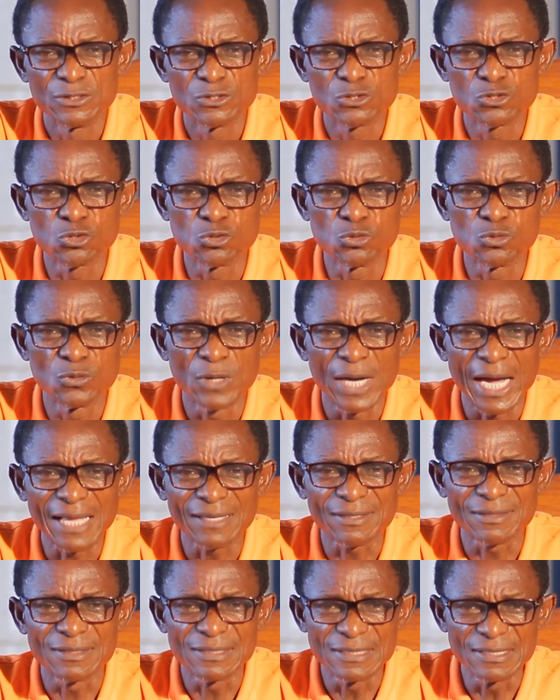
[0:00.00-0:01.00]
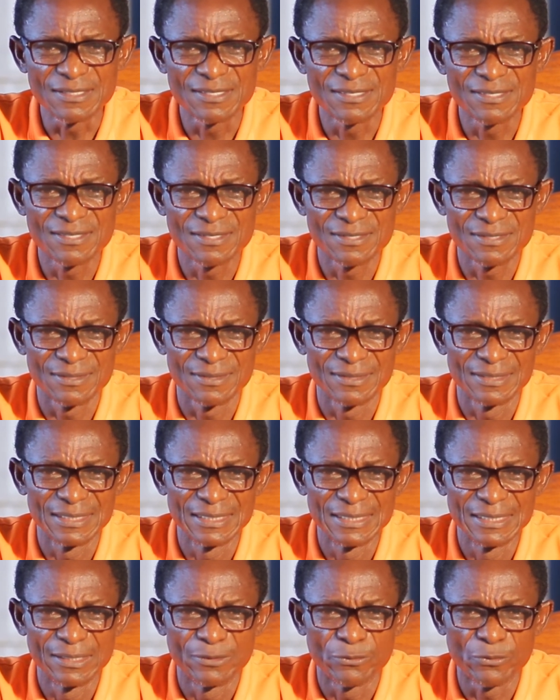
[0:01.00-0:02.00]
to at least
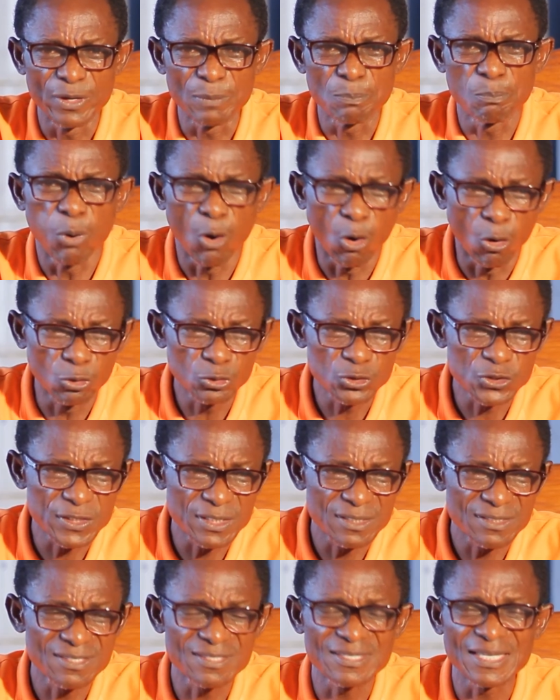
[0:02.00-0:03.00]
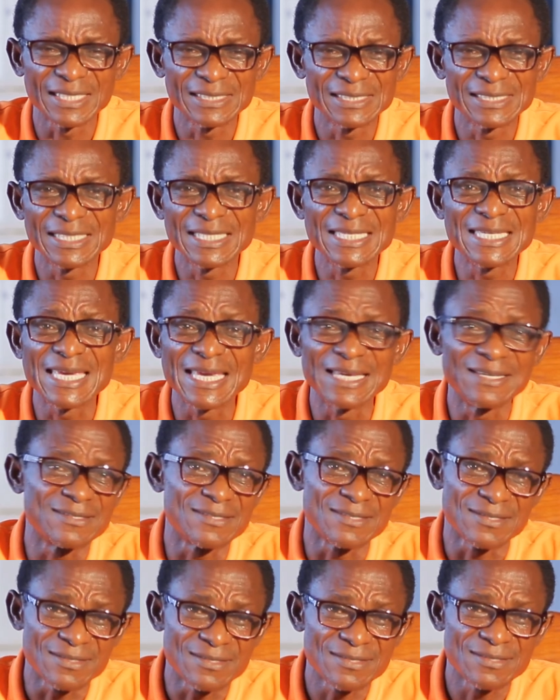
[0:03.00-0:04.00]
report such
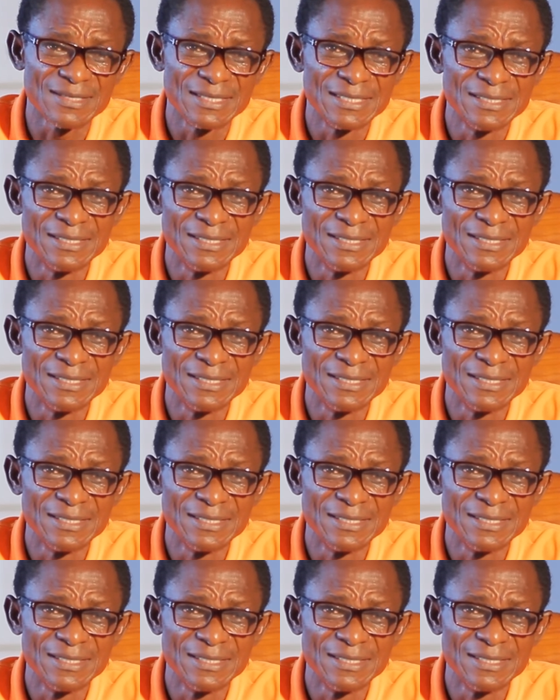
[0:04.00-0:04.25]
cases.